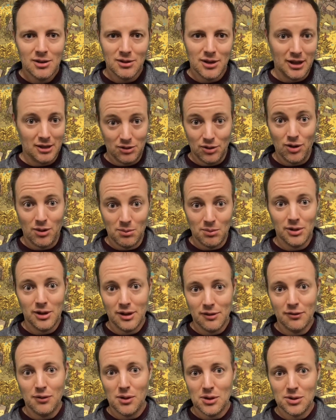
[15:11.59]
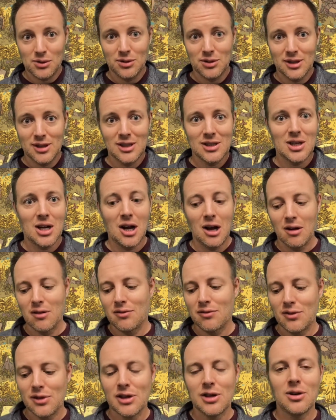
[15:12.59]
like crumbling fortresses
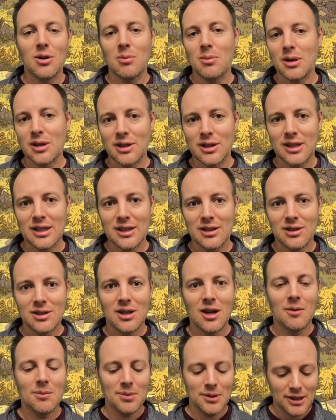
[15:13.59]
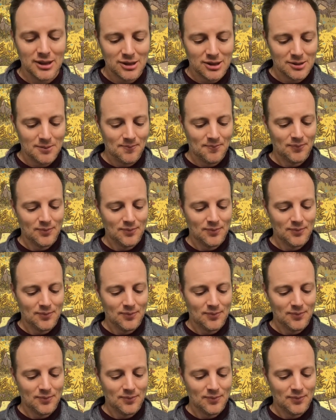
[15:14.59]
of the Nobility's companies.